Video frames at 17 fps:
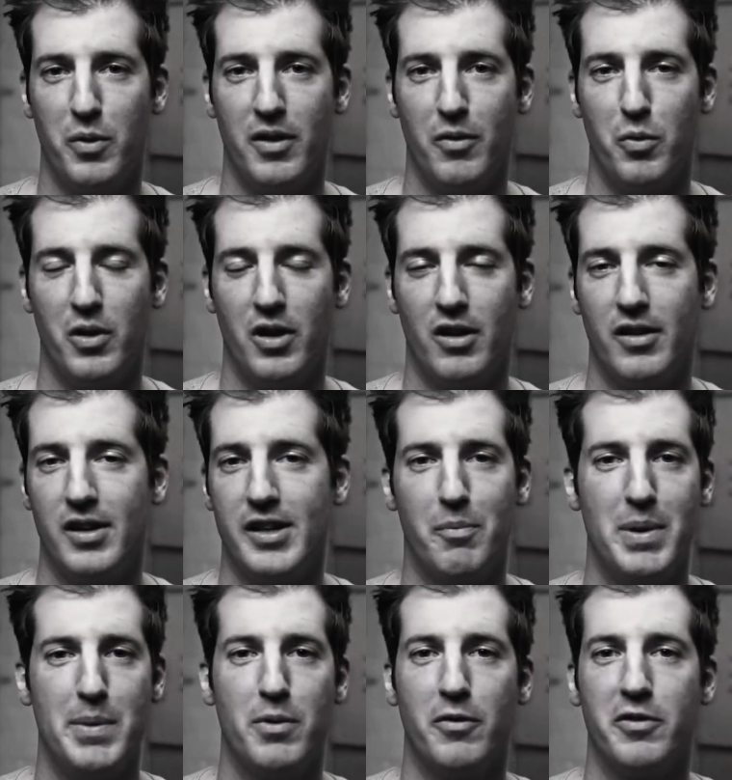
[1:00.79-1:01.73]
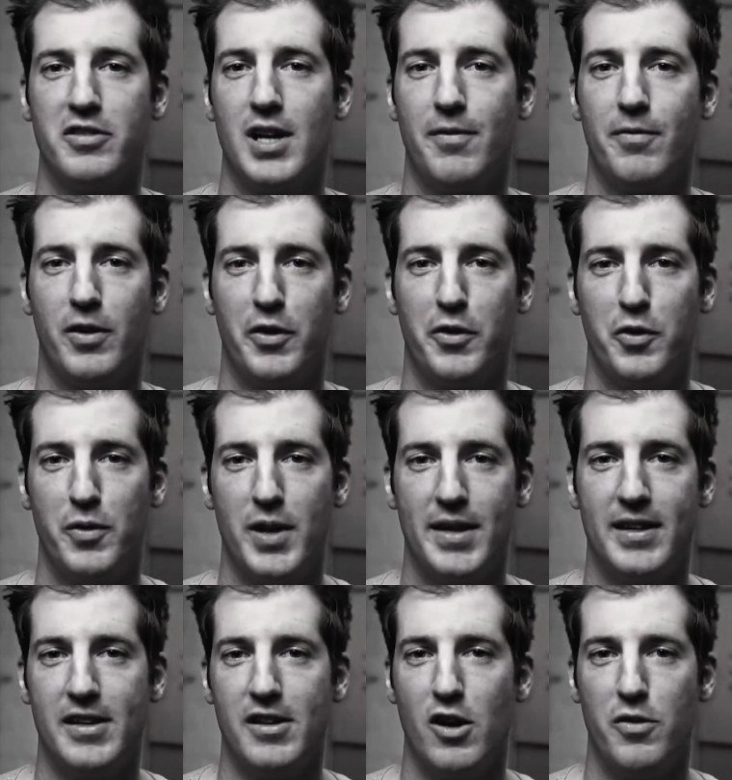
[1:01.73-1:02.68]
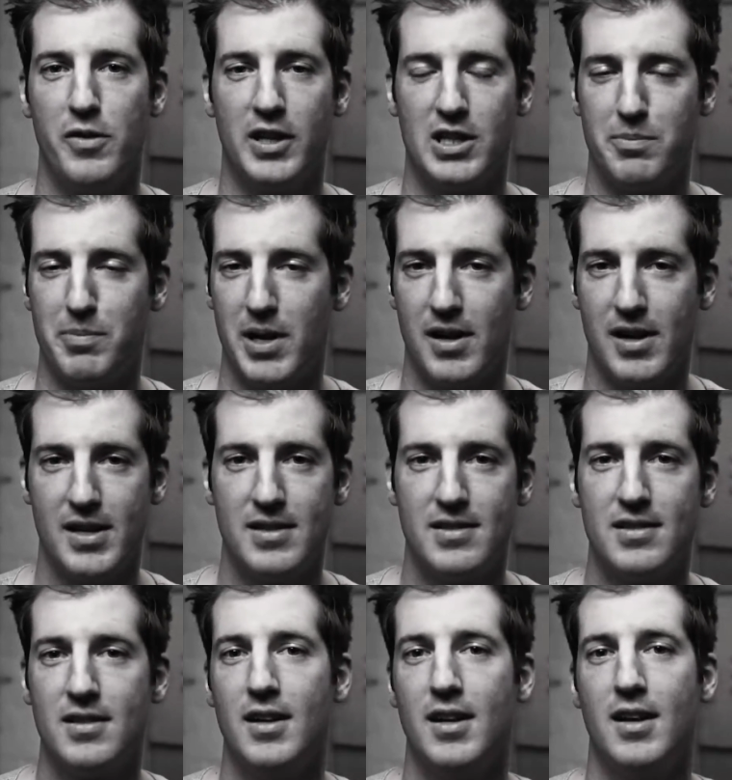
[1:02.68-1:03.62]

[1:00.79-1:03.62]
You know, people have suffered through that. They know the experience.